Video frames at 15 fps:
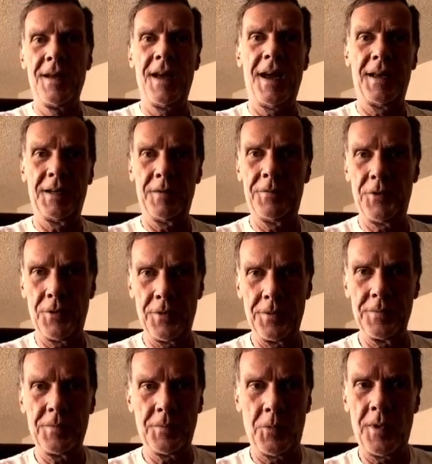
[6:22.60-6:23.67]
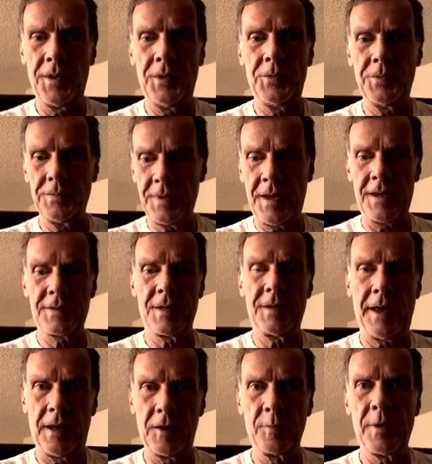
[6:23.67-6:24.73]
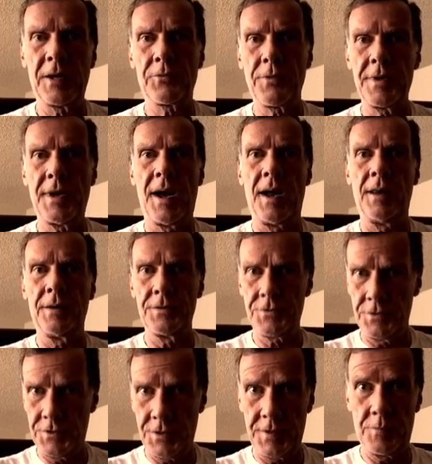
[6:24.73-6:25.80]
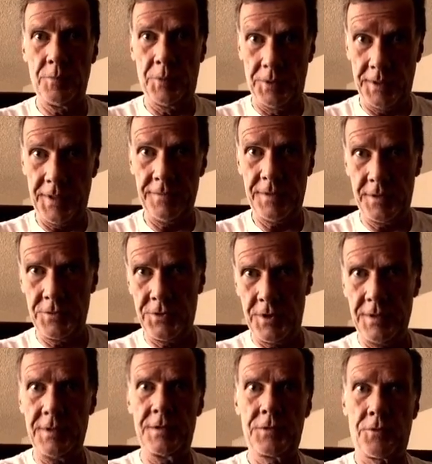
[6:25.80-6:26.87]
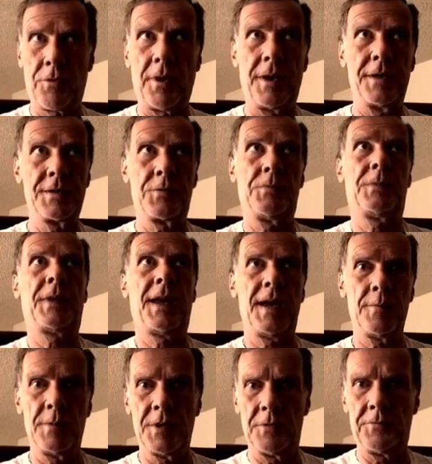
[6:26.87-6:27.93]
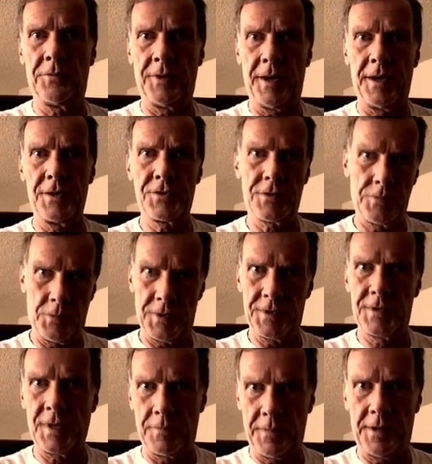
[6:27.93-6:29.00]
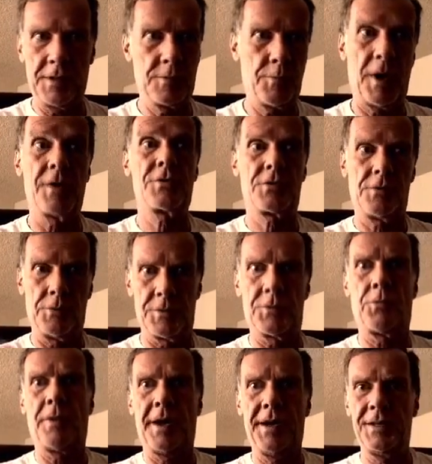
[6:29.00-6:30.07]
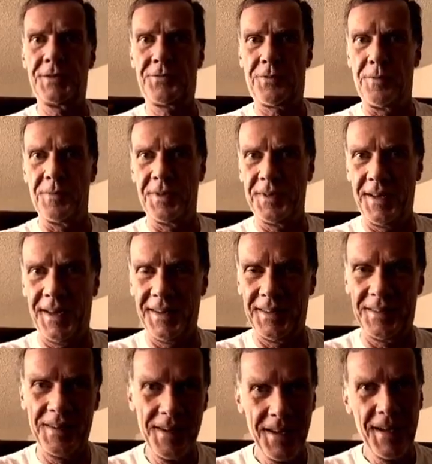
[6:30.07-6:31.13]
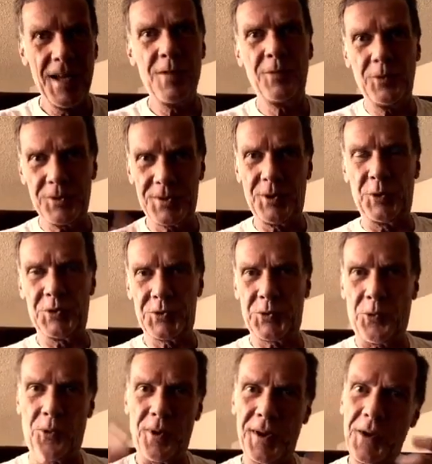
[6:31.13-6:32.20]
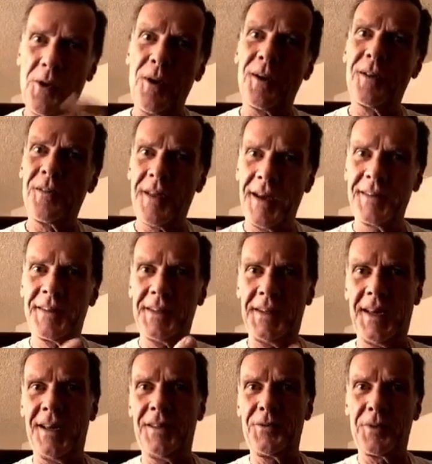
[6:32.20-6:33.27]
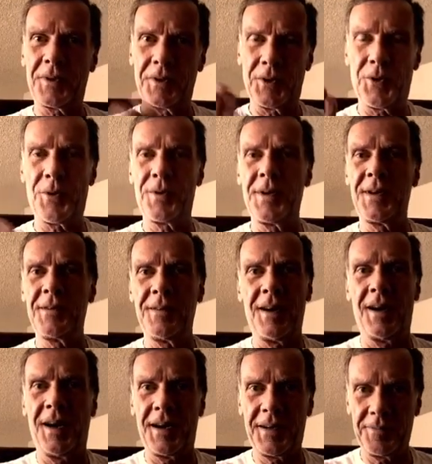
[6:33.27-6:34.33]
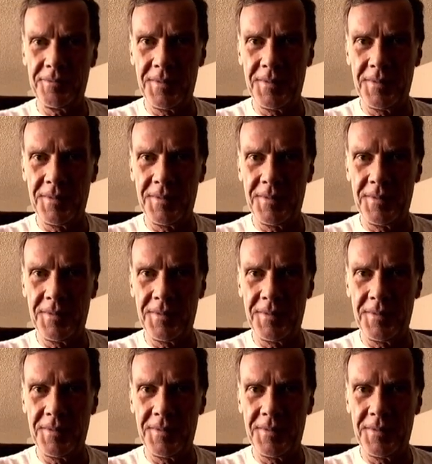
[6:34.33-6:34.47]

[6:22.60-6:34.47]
And if you're one who has an elementary knowledge and just believes that Jesus Christ came in the flesh and was something special and was raised from the dead, and if you're still sorting all of that together and learning, I